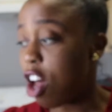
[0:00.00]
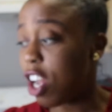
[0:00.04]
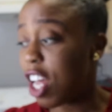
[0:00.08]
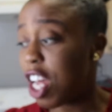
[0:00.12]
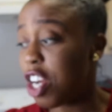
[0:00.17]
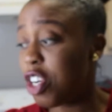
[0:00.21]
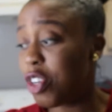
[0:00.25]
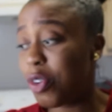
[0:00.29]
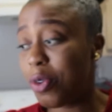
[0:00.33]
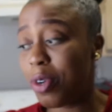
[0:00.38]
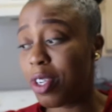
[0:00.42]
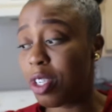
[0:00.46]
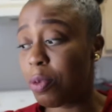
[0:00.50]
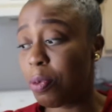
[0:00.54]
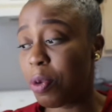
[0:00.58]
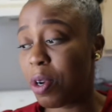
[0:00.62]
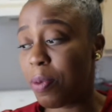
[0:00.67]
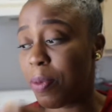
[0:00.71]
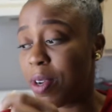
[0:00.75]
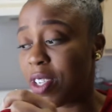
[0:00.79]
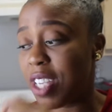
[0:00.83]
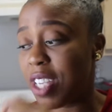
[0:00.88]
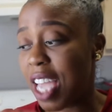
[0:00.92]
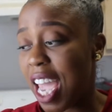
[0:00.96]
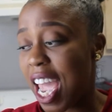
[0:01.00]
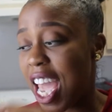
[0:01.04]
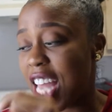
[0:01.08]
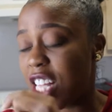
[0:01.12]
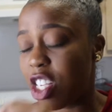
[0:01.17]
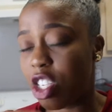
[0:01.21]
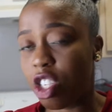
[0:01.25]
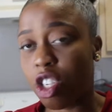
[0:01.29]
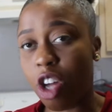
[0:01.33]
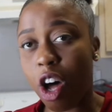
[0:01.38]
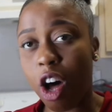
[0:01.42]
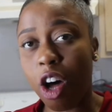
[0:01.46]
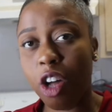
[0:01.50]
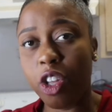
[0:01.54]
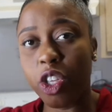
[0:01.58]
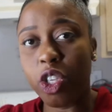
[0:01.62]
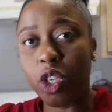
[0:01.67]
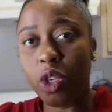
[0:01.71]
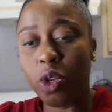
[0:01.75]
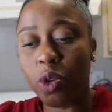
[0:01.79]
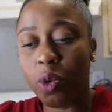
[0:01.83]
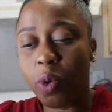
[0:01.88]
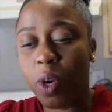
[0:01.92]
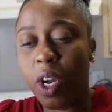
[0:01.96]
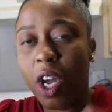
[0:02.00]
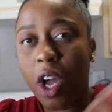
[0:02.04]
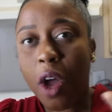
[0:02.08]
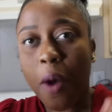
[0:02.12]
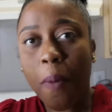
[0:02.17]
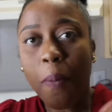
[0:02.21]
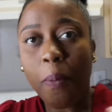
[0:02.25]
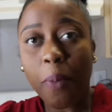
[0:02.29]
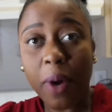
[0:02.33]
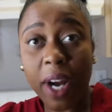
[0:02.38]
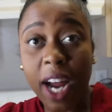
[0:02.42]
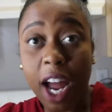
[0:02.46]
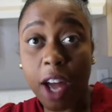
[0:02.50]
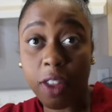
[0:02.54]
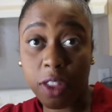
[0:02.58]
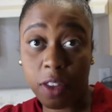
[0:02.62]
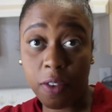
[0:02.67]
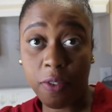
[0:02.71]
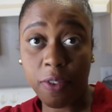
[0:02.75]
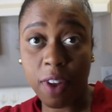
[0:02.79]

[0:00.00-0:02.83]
All I do is pretty much add salt to bring out the